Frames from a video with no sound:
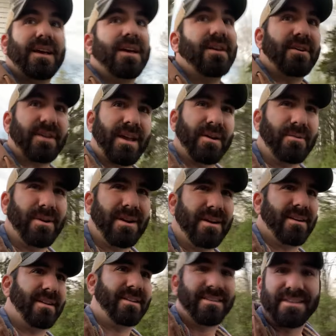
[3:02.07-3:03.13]
Okay,
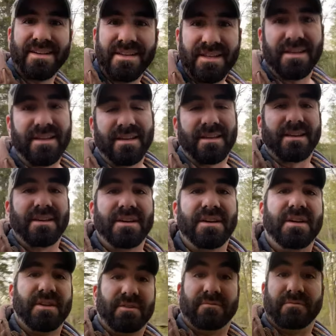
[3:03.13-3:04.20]
we're
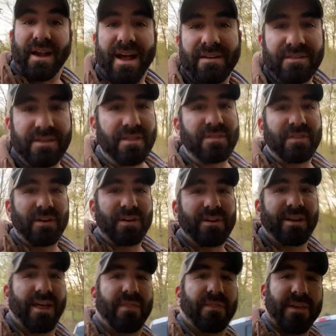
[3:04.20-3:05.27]
rounding third,
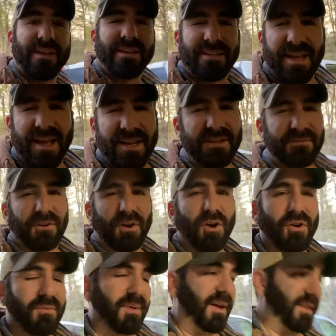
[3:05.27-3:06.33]
I think, and heading for
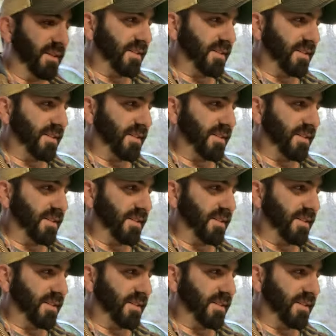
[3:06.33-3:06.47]
home on this